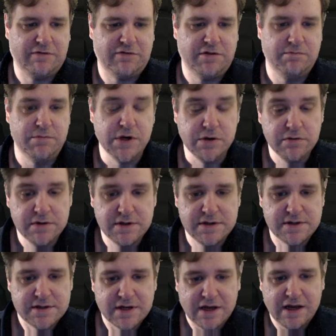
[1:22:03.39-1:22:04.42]
the
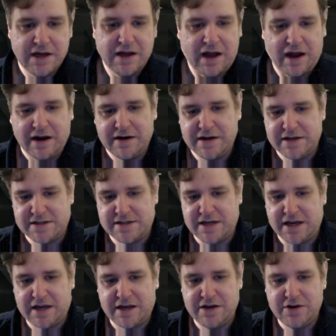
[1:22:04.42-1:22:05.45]
boots and it's
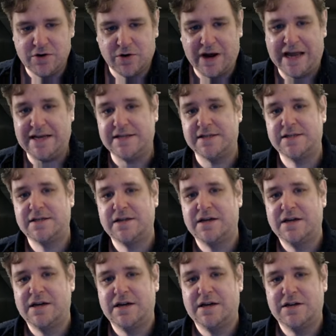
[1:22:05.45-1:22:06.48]
taking your haste.
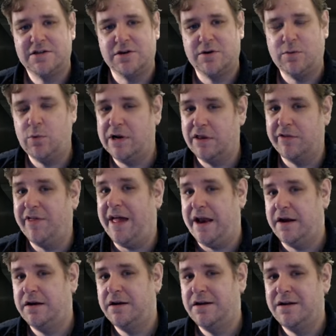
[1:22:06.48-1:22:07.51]
So it will
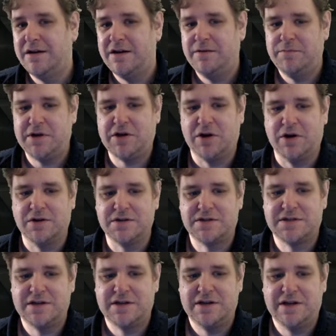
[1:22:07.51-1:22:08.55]
then, because
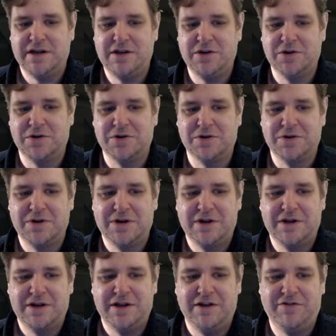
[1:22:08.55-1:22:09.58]
your
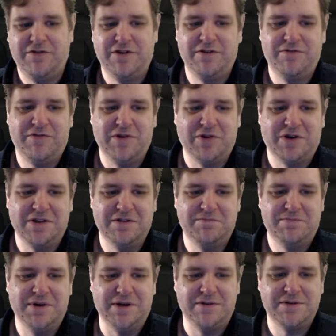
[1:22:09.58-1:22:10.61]
if you if you look at the
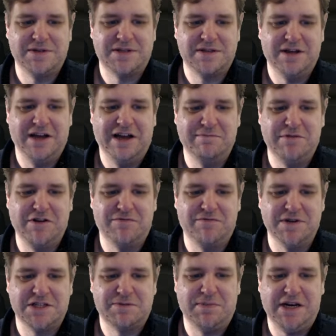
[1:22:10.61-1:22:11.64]
boots, uh, movement
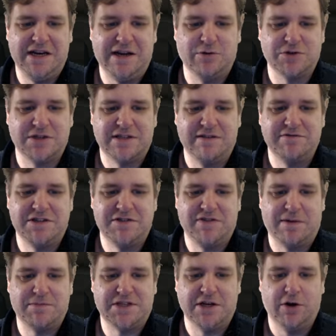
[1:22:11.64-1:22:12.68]
speed equal to
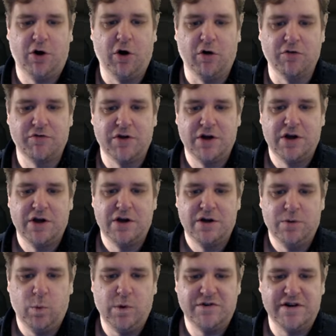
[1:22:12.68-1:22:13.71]
75% of
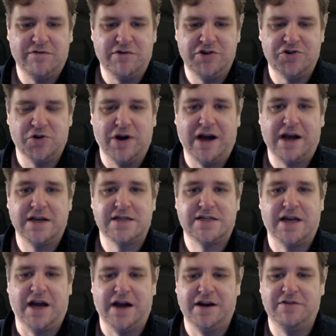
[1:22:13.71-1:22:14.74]
whichever is your highest
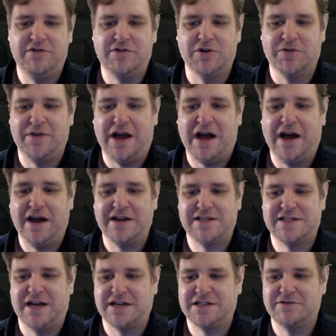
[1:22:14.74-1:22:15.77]
stat. And if you've got the high
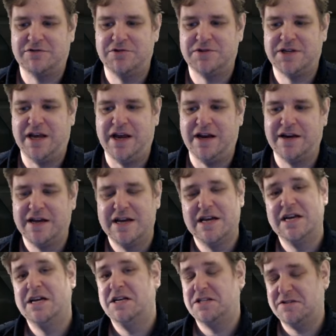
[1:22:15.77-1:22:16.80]
stacks of Crusade,
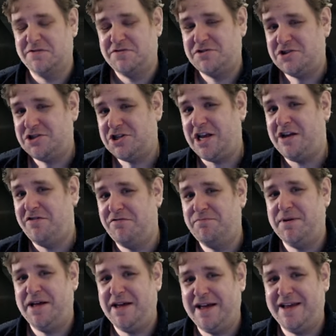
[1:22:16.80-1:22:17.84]
it's a safe
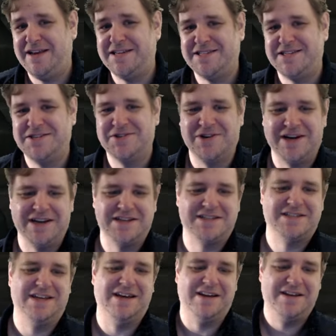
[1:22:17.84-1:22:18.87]
bet haste is your highest
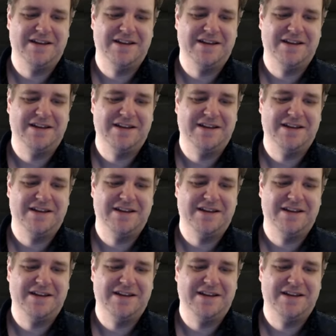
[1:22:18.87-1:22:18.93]
stat.